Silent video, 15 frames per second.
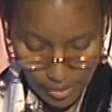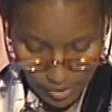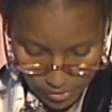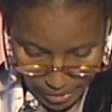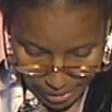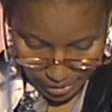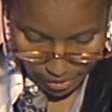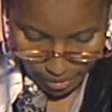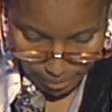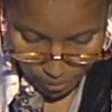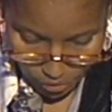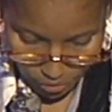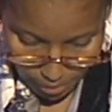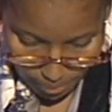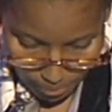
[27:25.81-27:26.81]
Secular
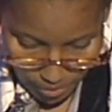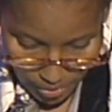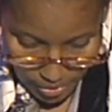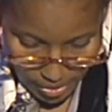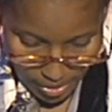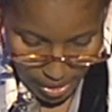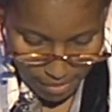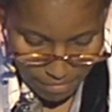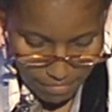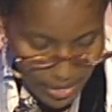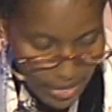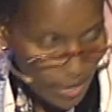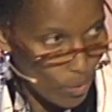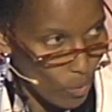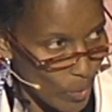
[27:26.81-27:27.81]
Muslims are
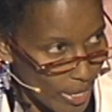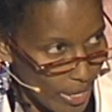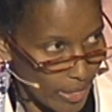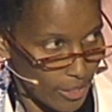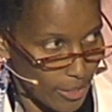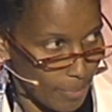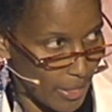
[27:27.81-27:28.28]
very weak at